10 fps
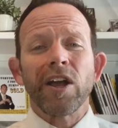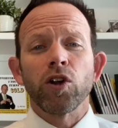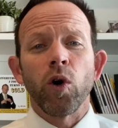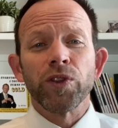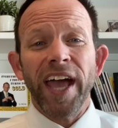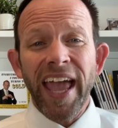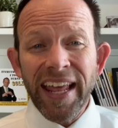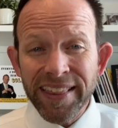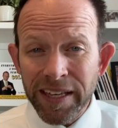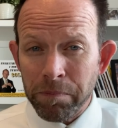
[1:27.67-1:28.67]
gonna hold
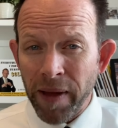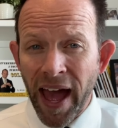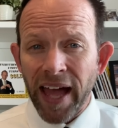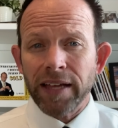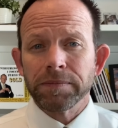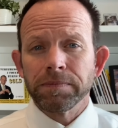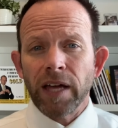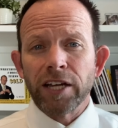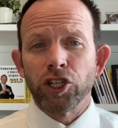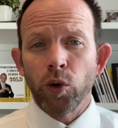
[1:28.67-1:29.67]
anything back.
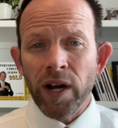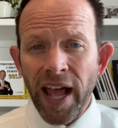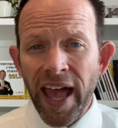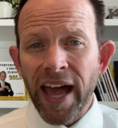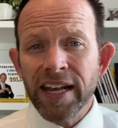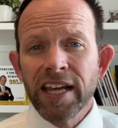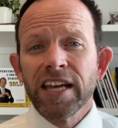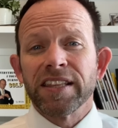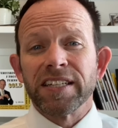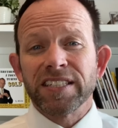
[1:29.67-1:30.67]
I do wanna add
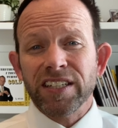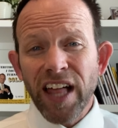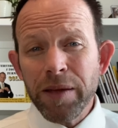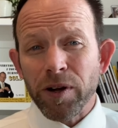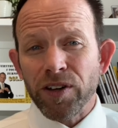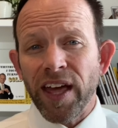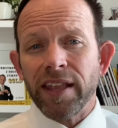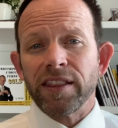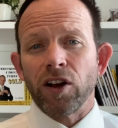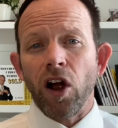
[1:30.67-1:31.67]
the disclaimer
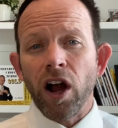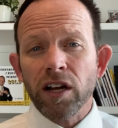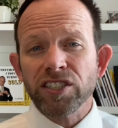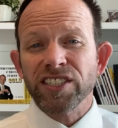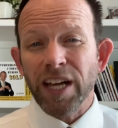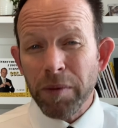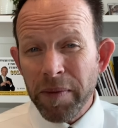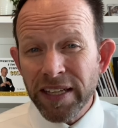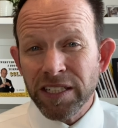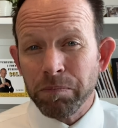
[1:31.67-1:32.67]
that there are some
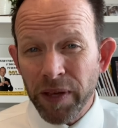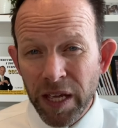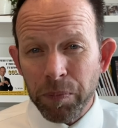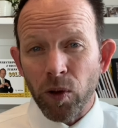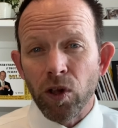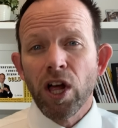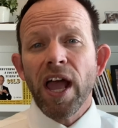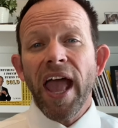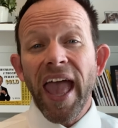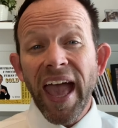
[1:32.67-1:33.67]
amazing people
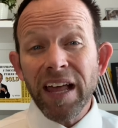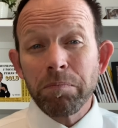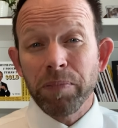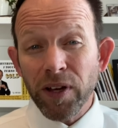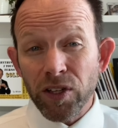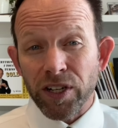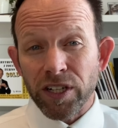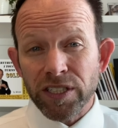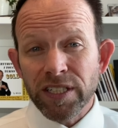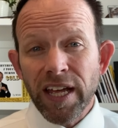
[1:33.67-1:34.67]
and
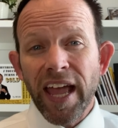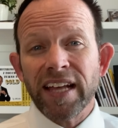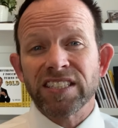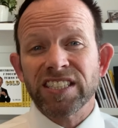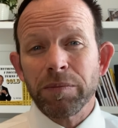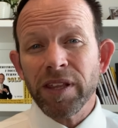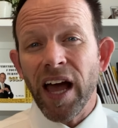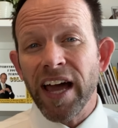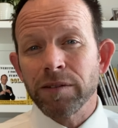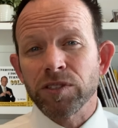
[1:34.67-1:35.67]
builders, and some of the
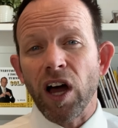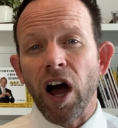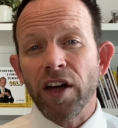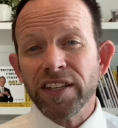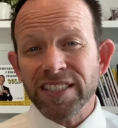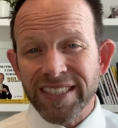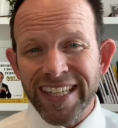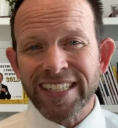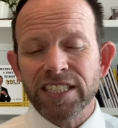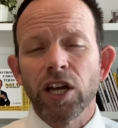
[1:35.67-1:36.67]
items on this
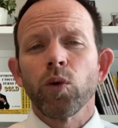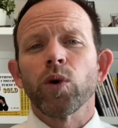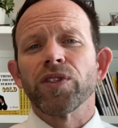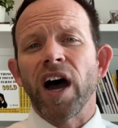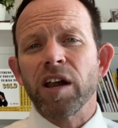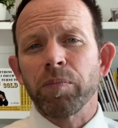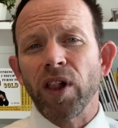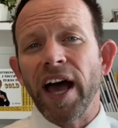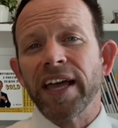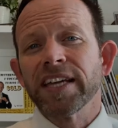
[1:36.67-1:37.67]
list will not
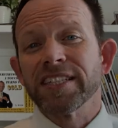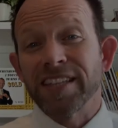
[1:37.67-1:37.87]
apply to